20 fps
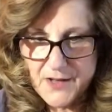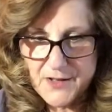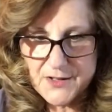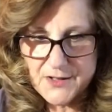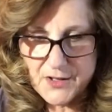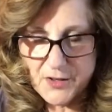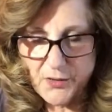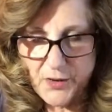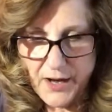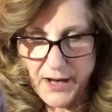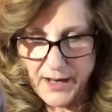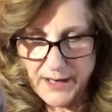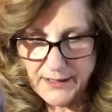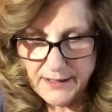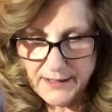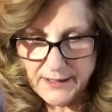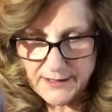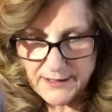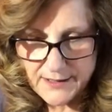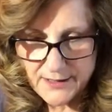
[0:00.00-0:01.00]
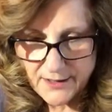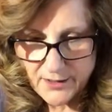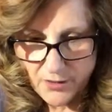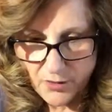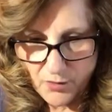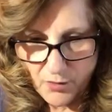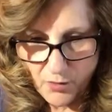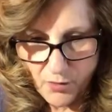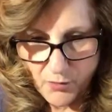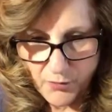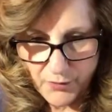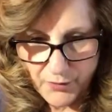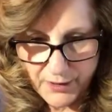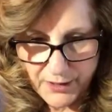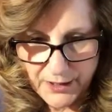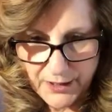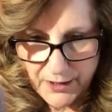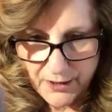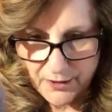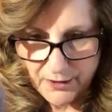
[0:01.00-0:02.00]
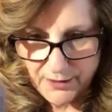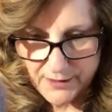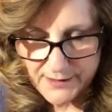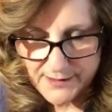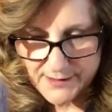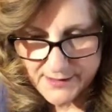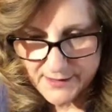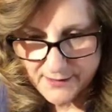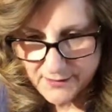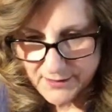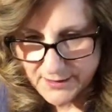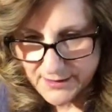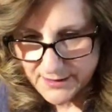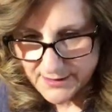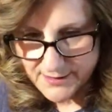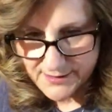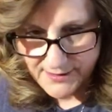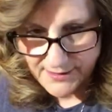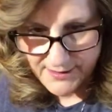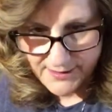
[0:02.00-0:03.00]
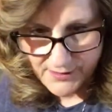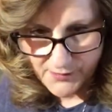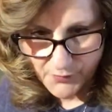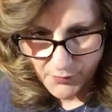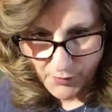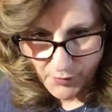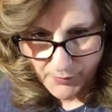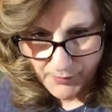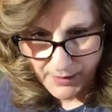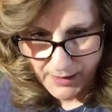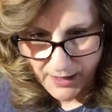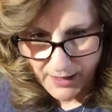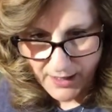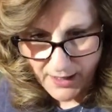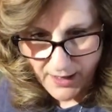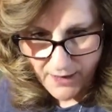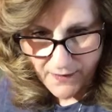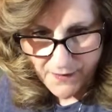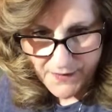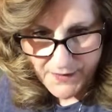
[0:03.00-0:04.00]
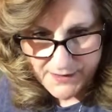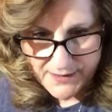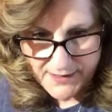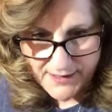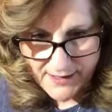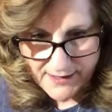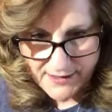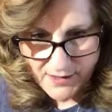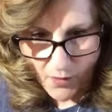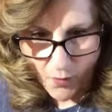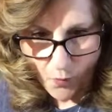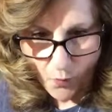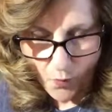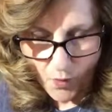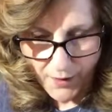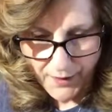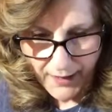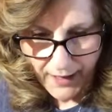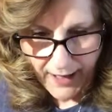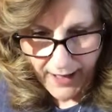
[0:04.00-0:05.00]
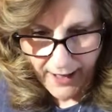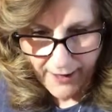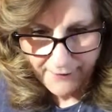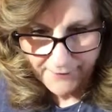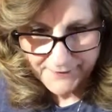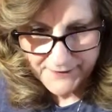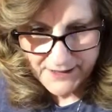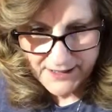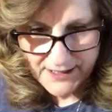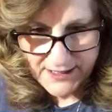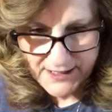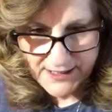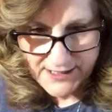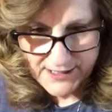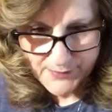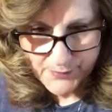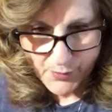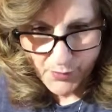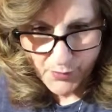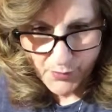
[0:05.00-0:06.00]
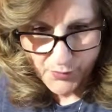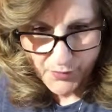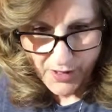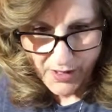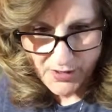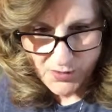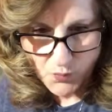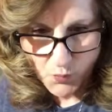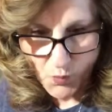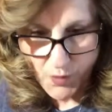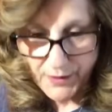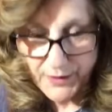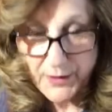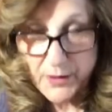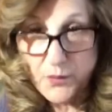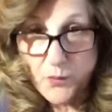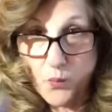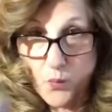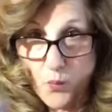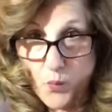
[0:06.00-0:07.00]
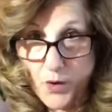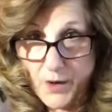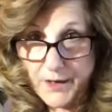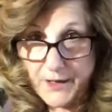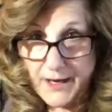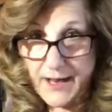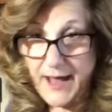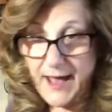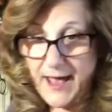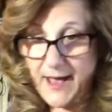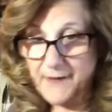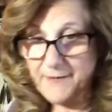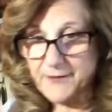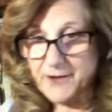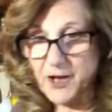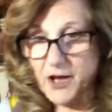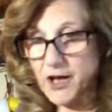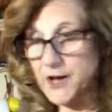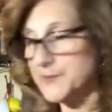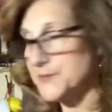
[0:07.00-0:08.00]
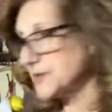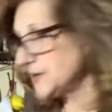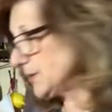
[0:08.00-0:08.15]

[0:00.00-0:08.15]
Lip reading: So I need to go over here and see what this says for me. This says that 1/2 teaspoon is 1 1/2 cups.